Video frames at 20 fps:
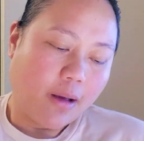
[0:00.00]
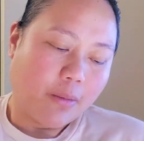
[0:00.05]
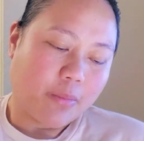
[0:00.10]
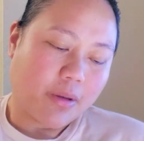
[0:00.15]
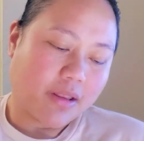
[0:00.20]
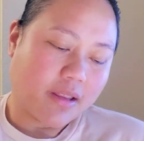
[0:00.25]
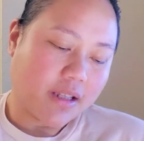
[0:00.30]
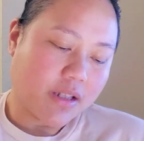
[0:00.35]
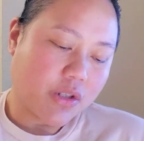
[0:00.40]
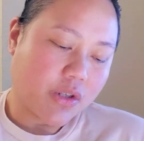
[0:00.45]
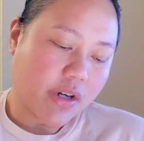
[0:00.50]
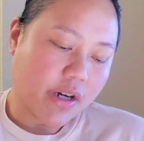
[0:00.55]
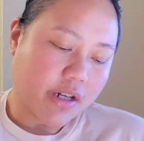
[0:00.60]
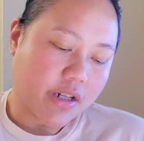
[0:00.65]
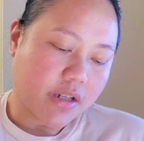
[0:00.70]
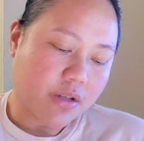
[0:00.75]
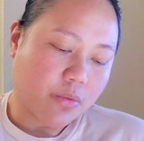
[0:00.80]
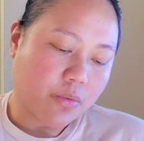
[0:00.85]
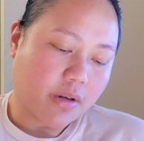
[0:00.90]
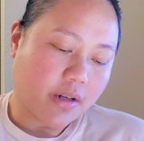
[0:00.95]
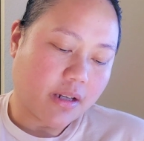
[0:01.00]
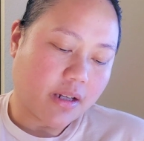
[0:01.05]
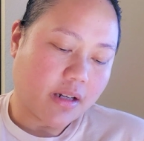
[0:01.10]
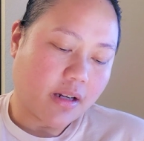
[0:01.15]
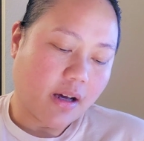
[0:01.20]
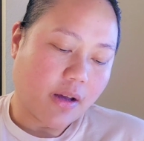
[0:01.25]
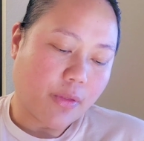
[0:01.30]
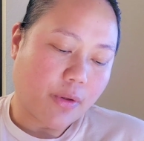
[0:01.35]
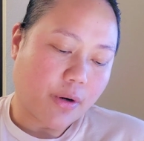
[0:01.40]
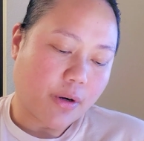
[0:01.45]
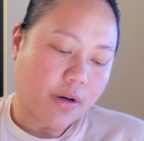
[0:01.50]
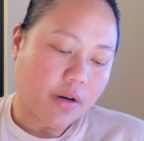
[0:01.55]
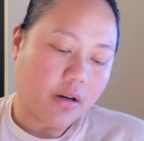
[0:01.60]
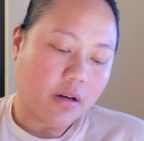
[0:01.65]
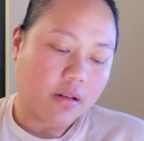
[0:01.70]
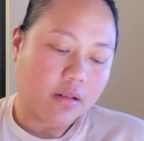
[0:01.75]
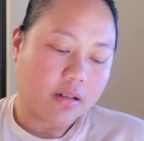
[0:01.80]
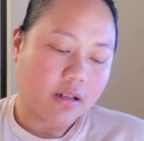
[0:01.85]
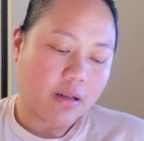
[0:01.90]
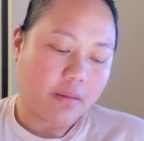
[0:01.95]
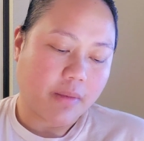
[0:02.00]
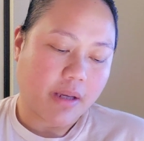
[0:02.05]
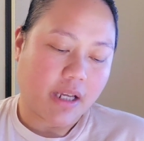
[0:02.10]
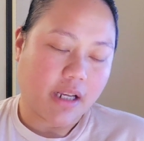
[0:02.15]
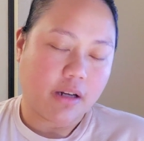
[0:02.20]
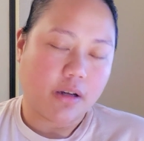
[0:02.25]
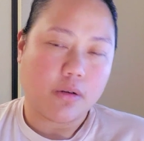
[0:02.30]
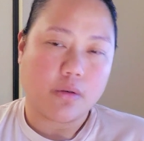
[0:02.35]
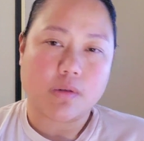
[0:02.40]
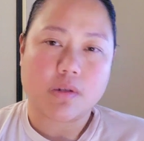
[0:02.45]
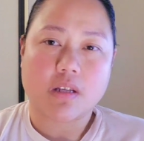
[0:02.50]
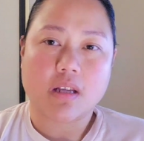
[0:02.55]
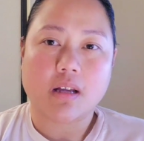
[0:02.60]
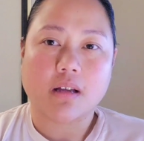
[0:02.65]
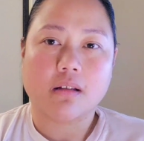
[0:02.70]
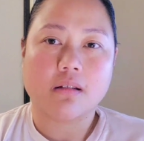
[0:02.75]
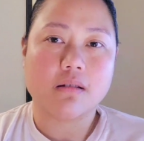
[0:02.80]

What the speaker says: but this year I just wanted other tomatoes.